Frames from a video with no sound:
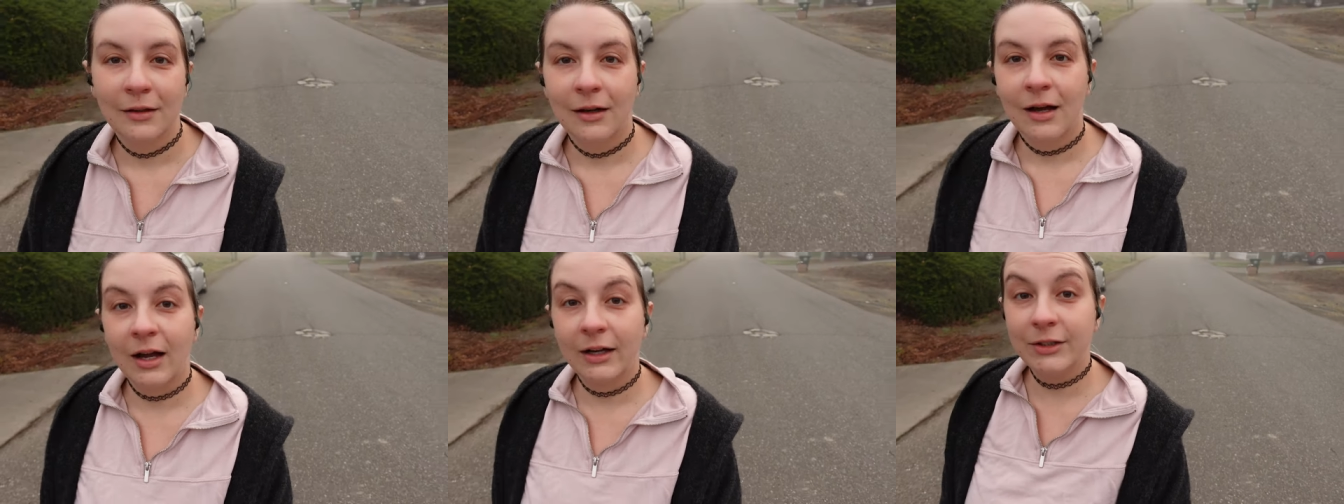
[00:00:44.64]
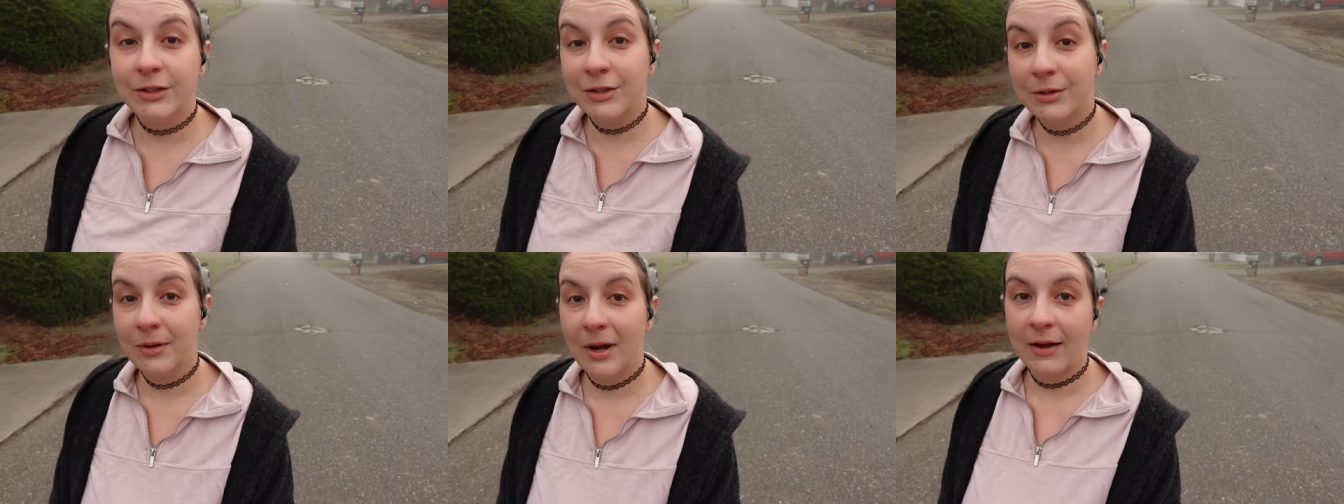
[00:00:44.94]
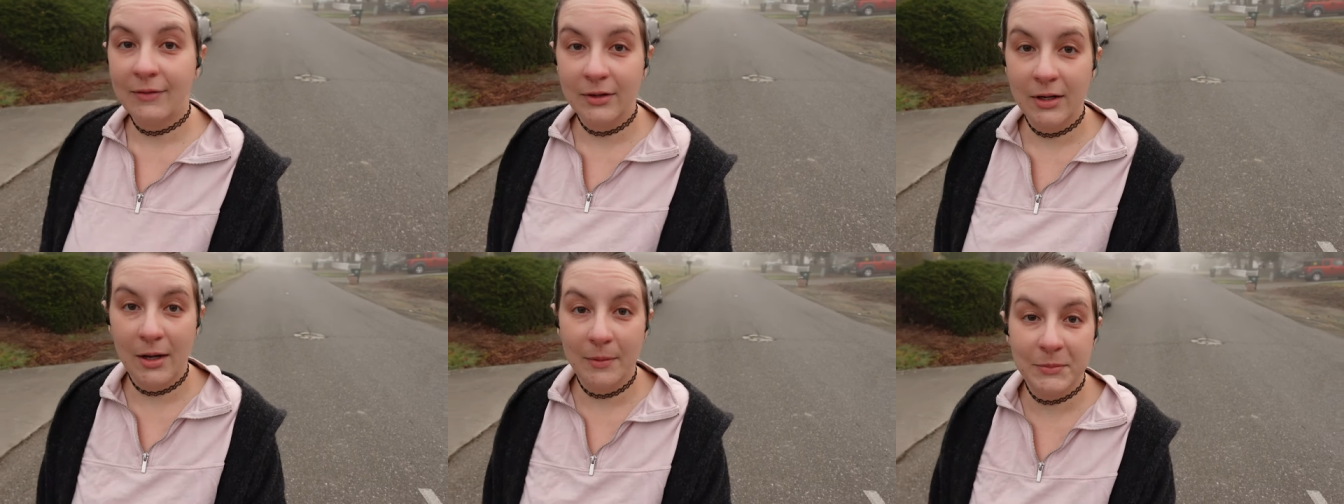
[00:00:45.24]
I do
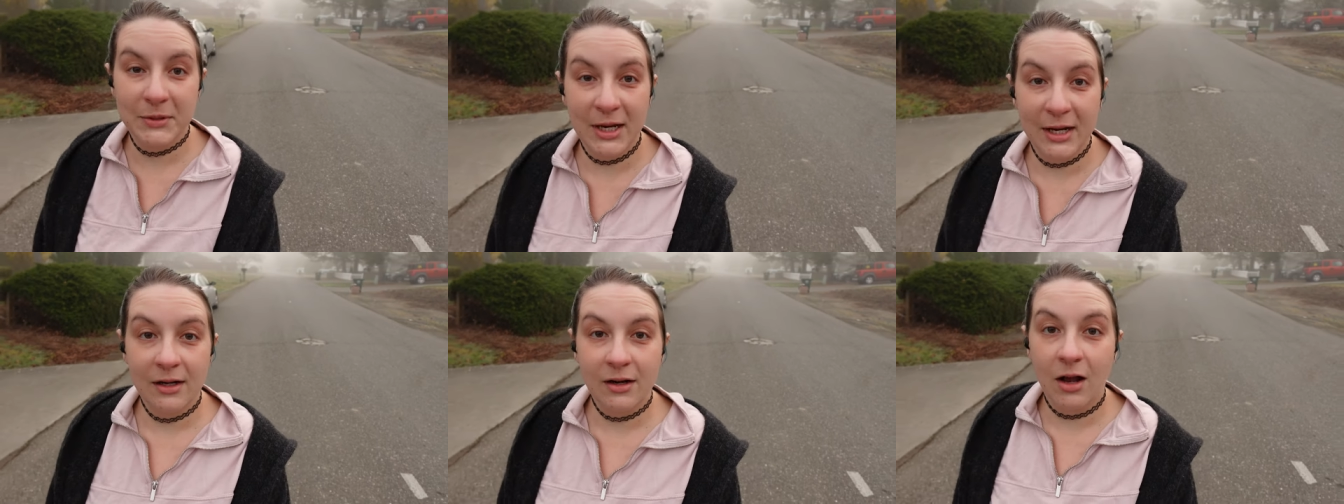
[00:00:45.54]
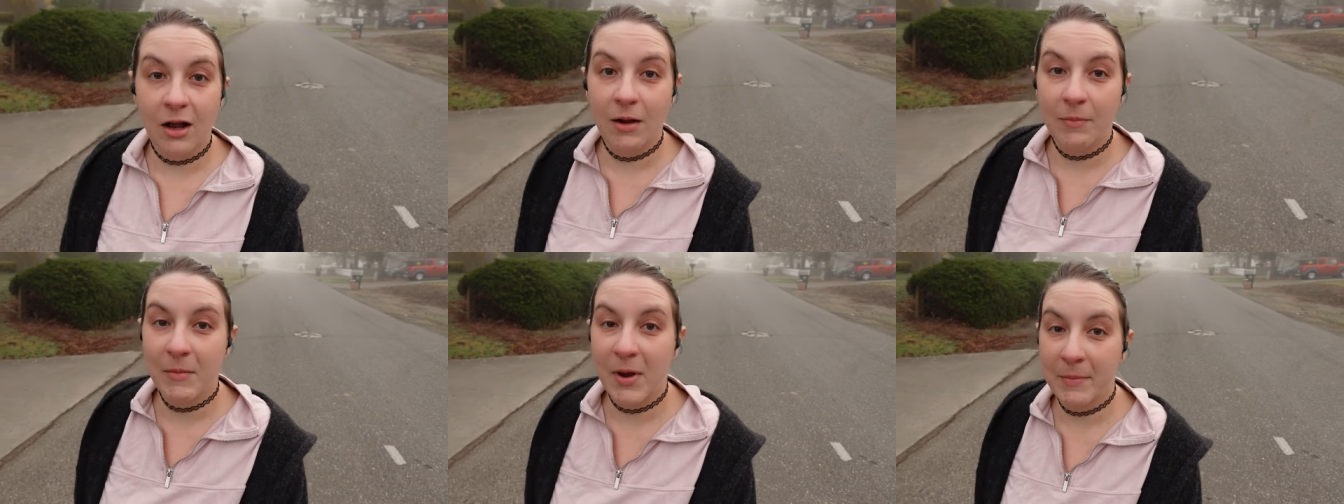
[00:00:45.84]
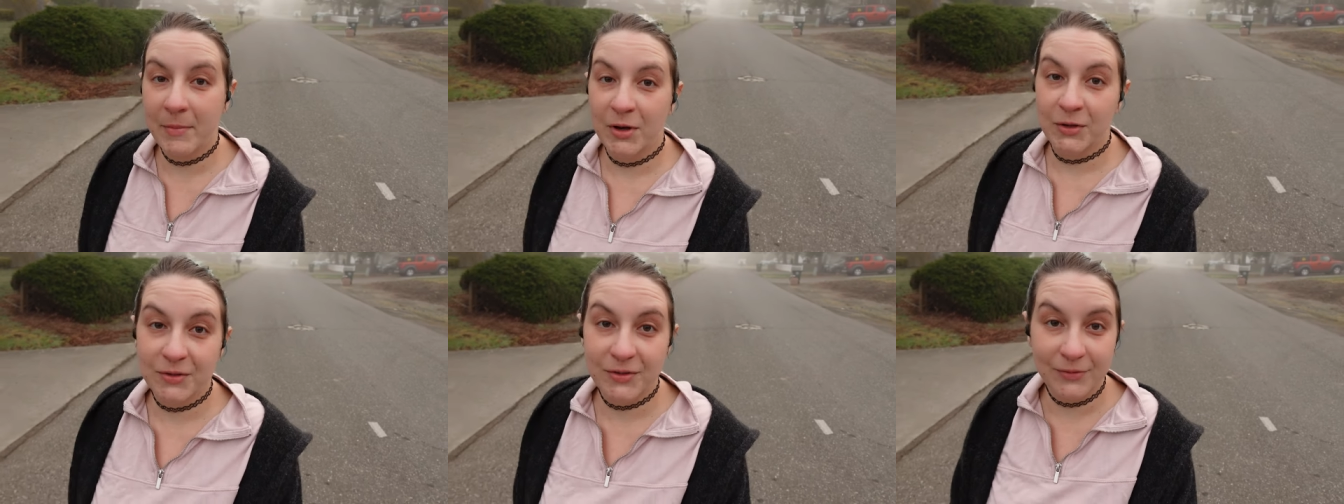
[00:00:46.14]
have an update on my
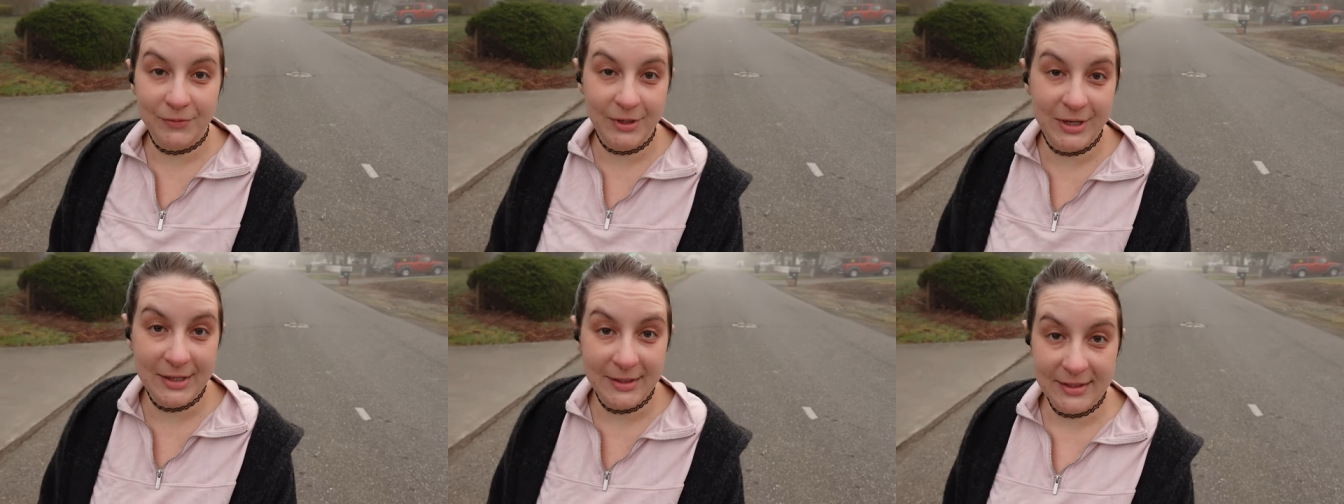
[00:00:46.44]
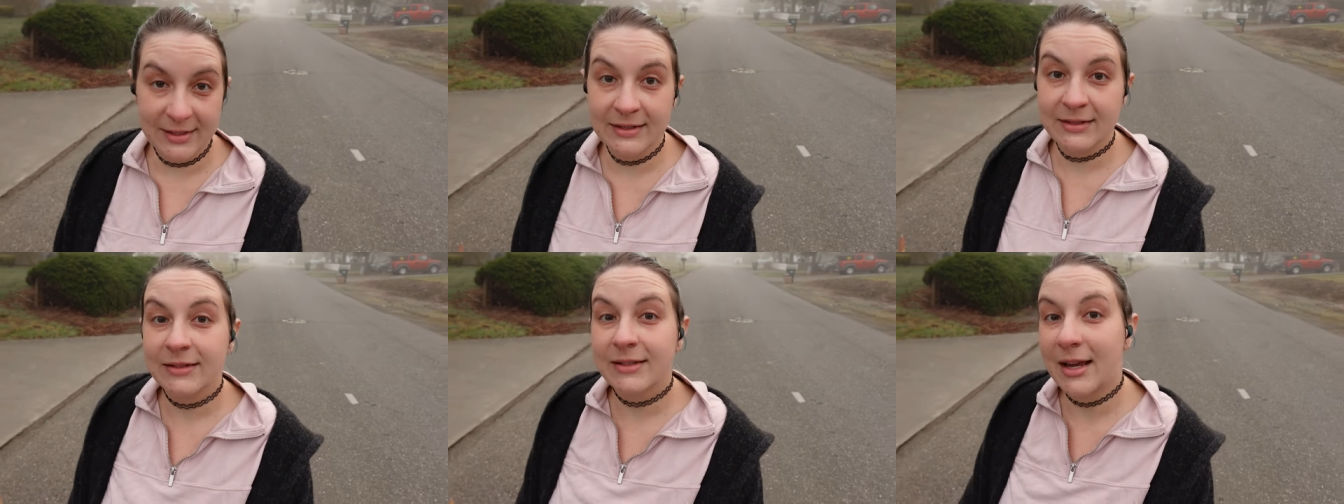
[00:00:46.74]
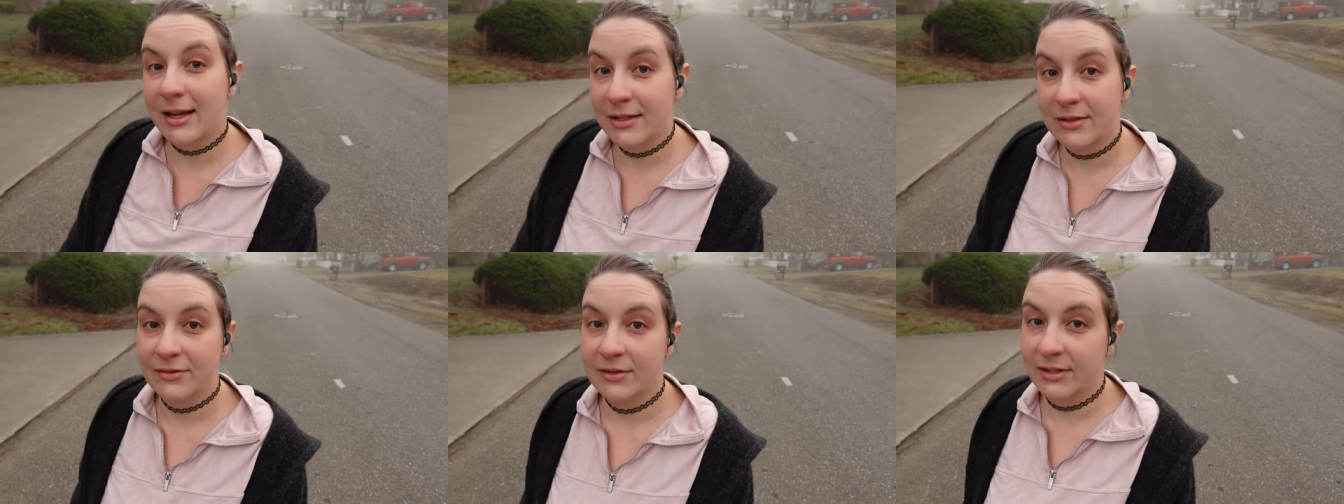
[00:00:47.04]
most recent
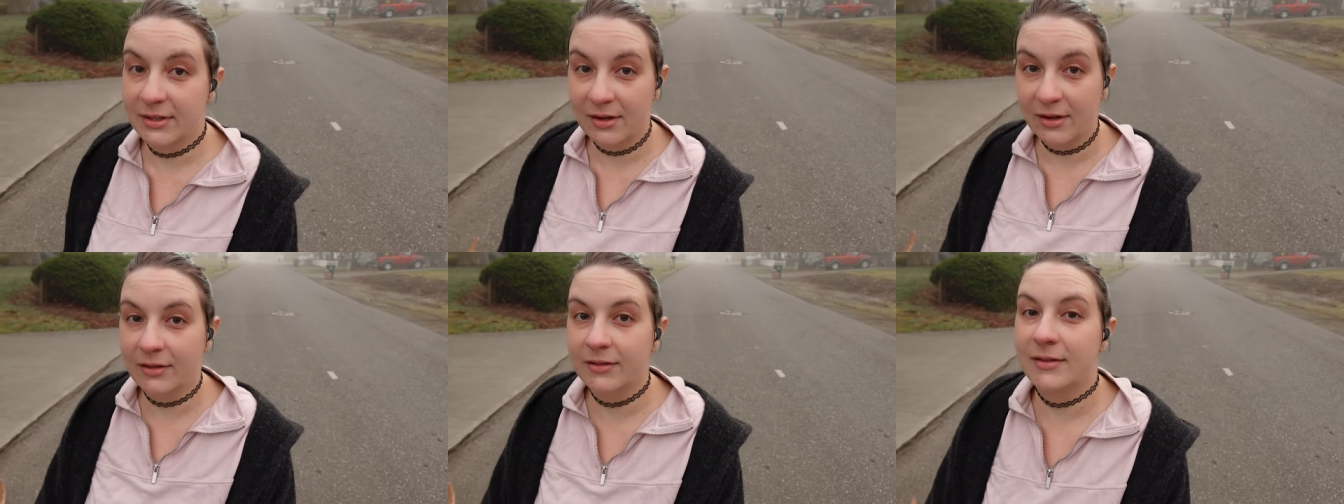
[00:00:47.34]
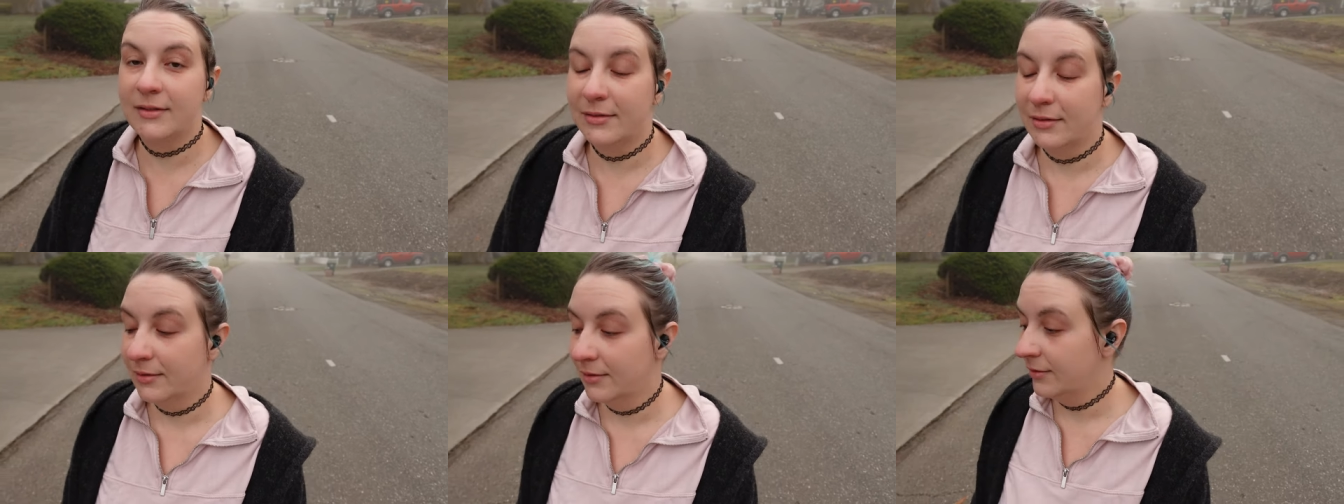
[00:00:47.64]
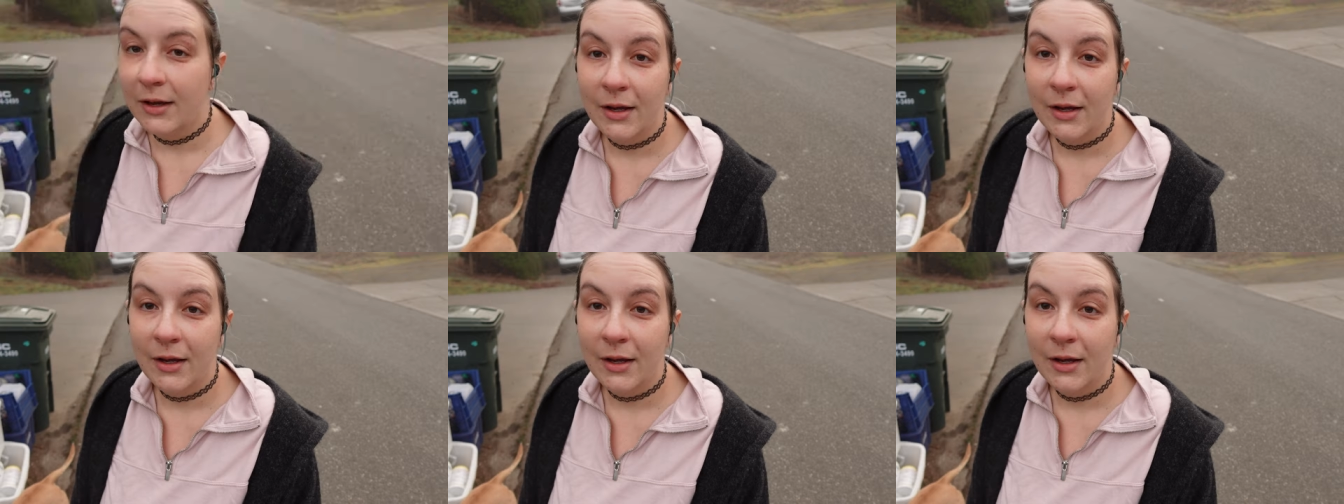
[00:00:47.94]
test results.